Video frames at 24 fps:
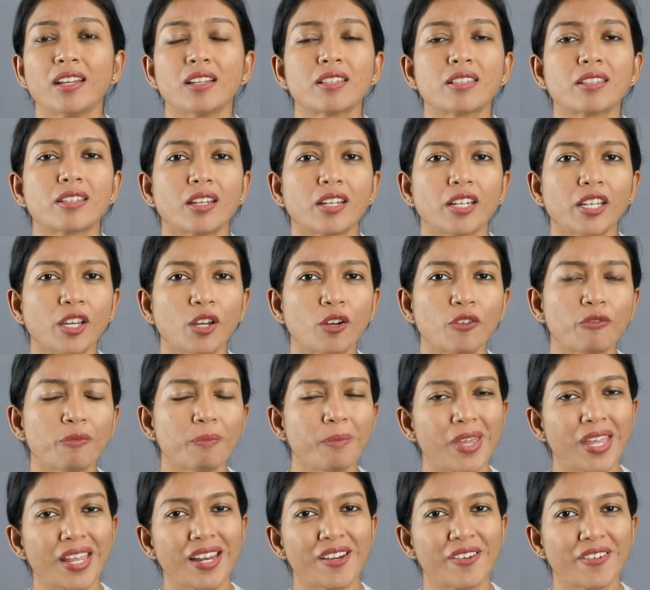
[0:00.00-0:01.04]
a study of
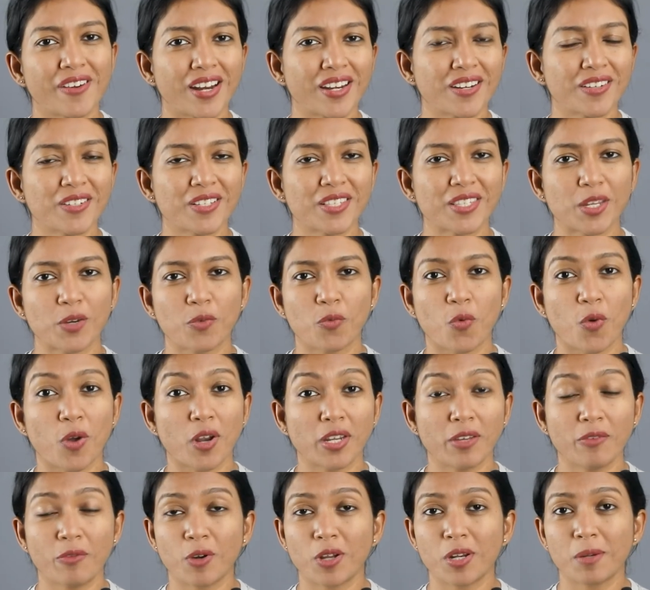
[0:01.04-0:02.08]
male runners and
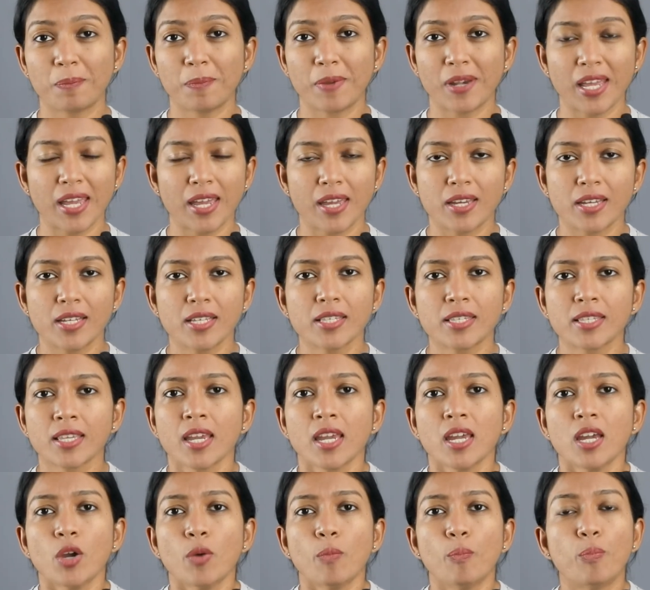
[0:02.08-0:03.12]
volleyball players,
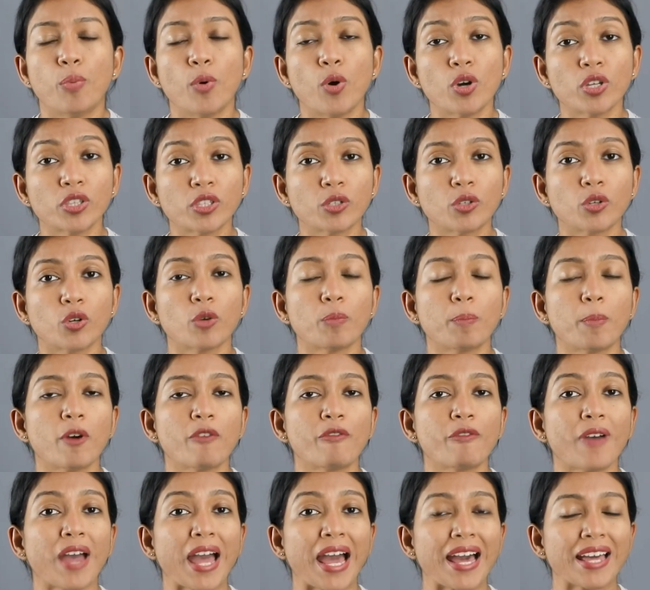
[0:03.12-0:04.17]
both group
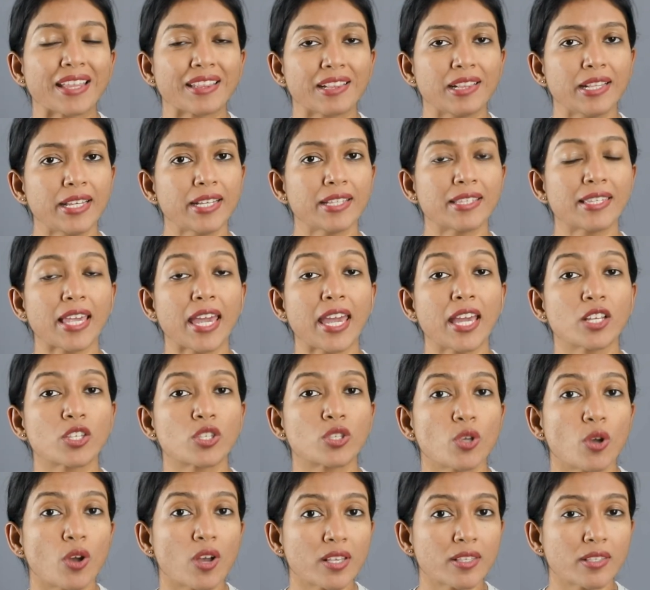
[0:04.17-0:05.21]
of athletes
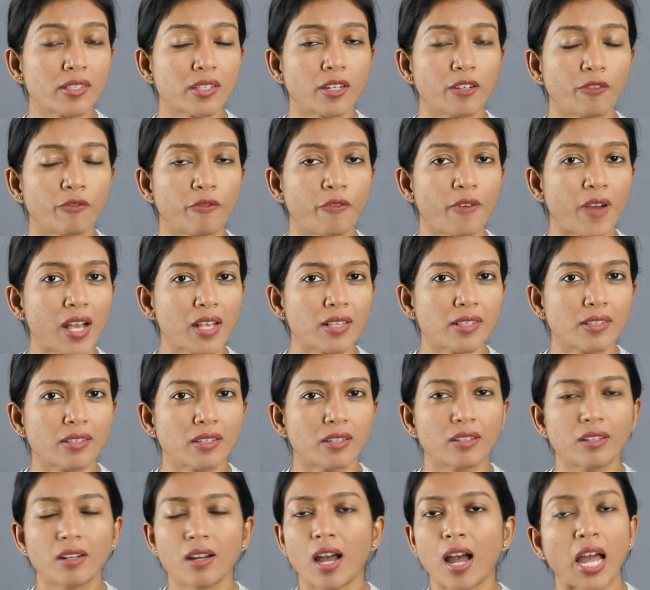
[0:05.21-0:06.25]
exhausted
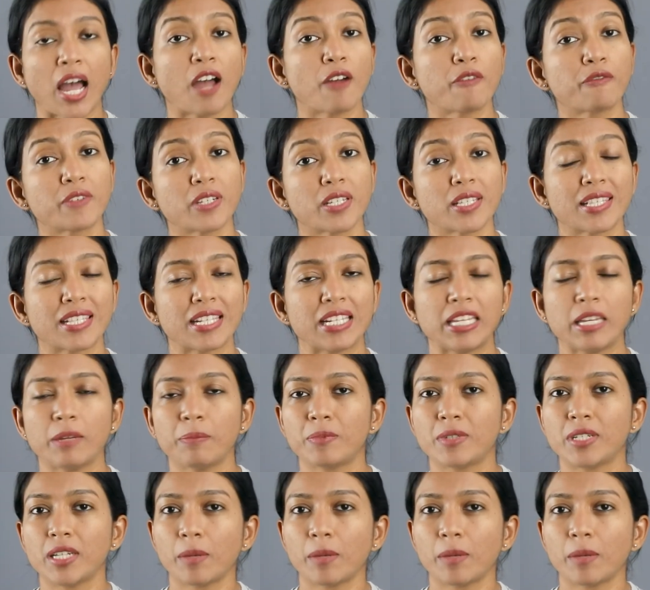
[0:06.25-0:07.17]
faster after sleep